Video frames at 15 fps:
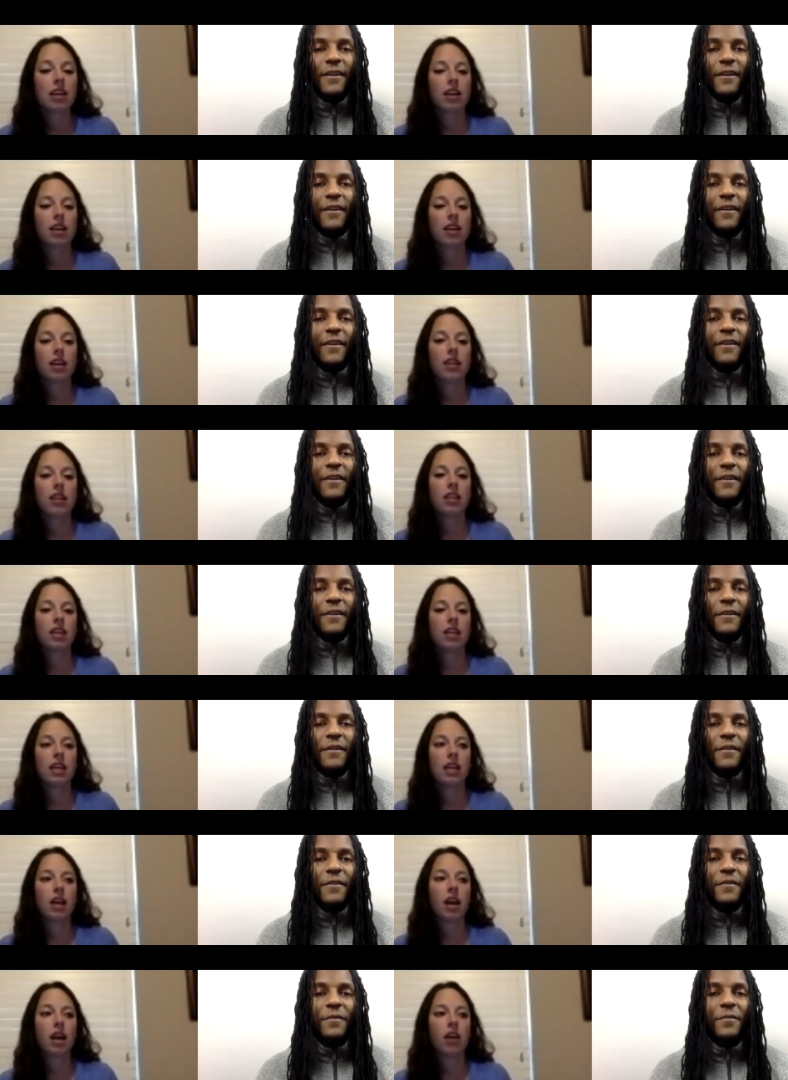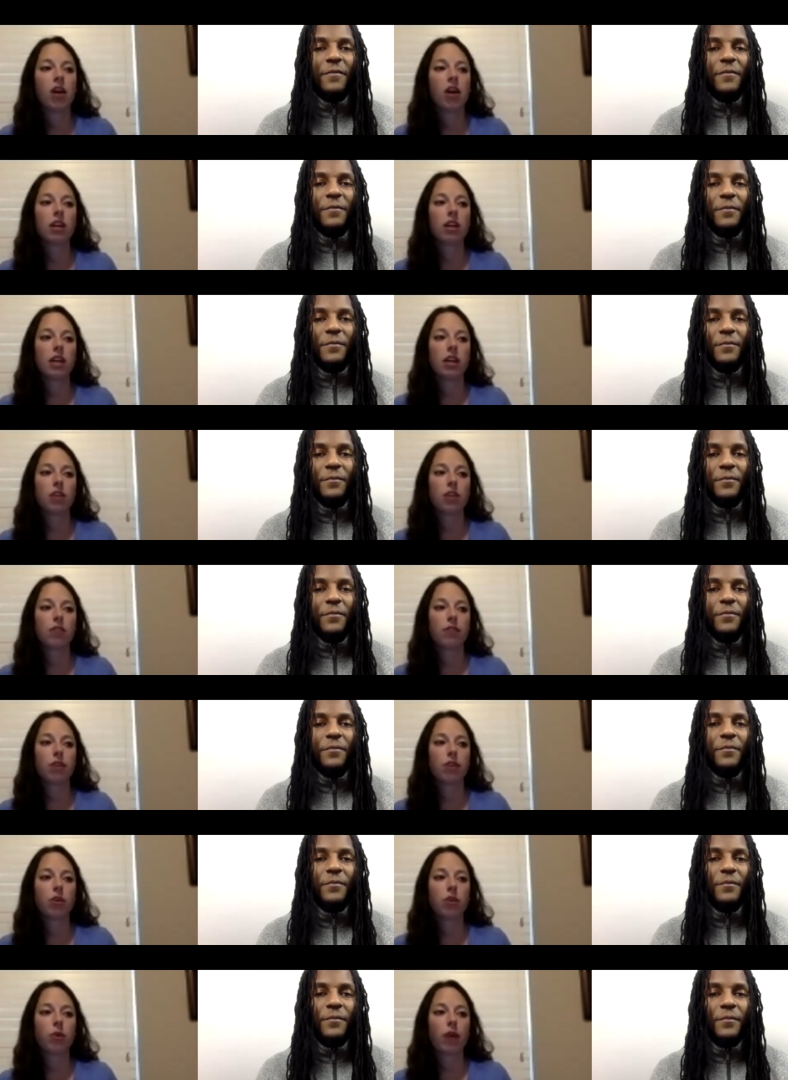Speaker 1: And then I got an interview
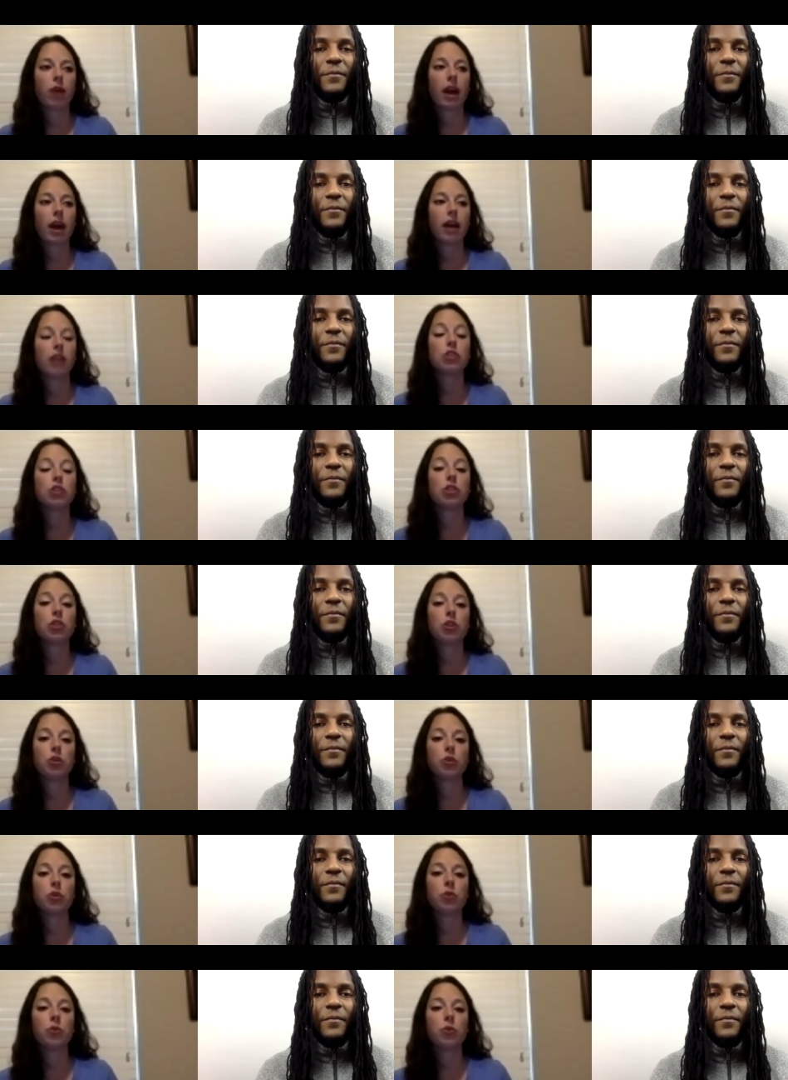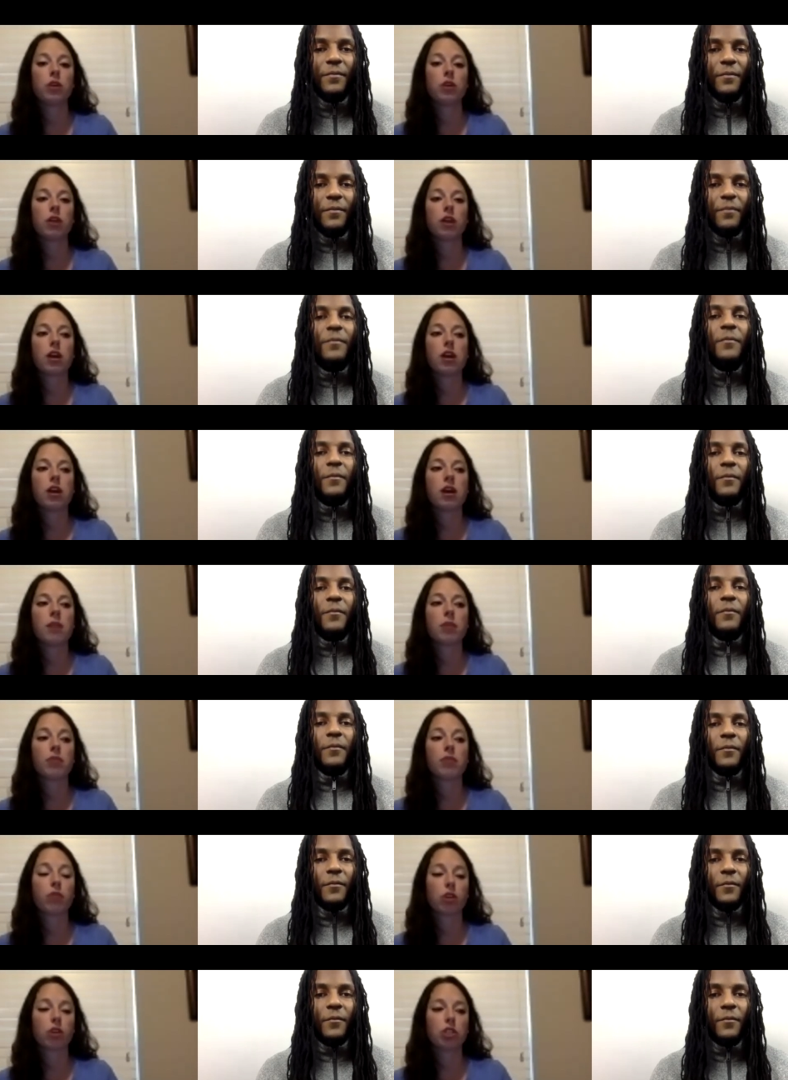at two um, the
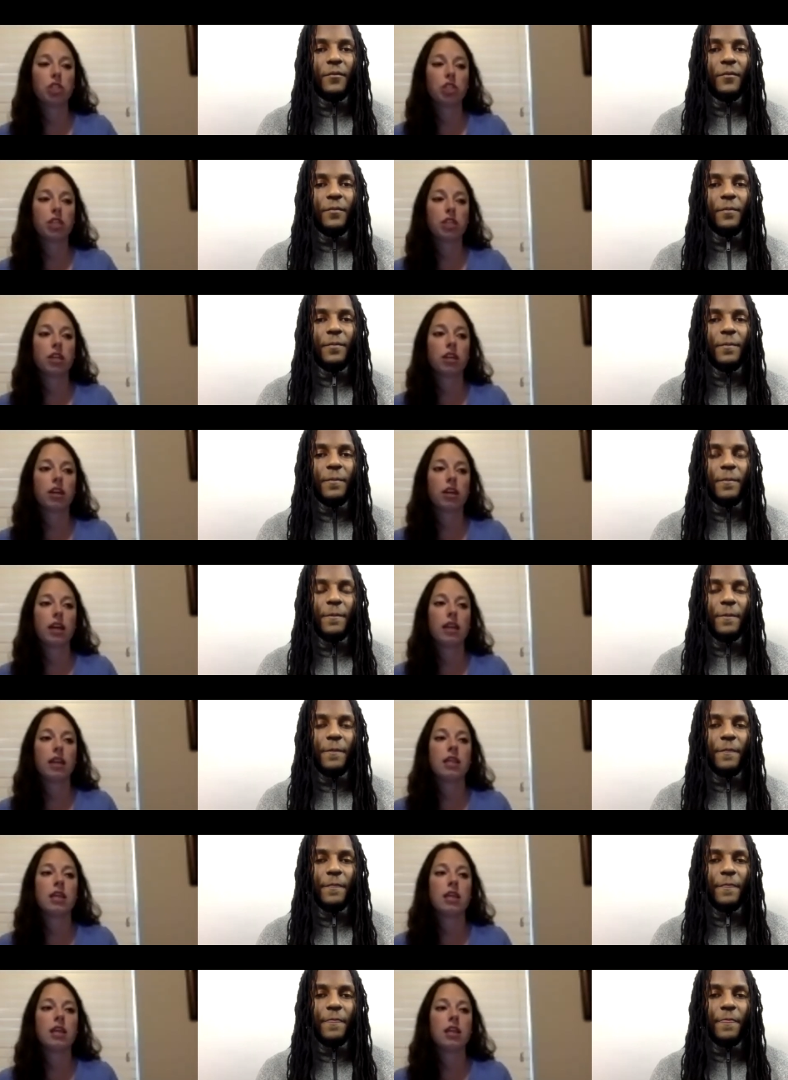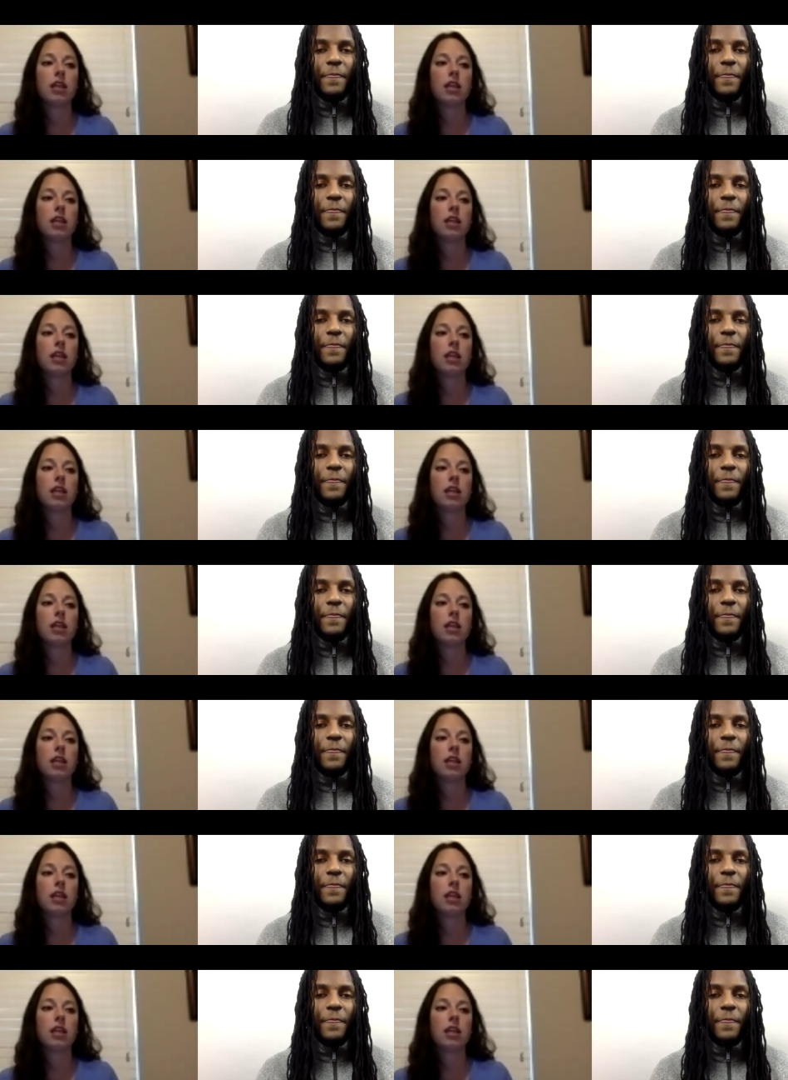first year, and then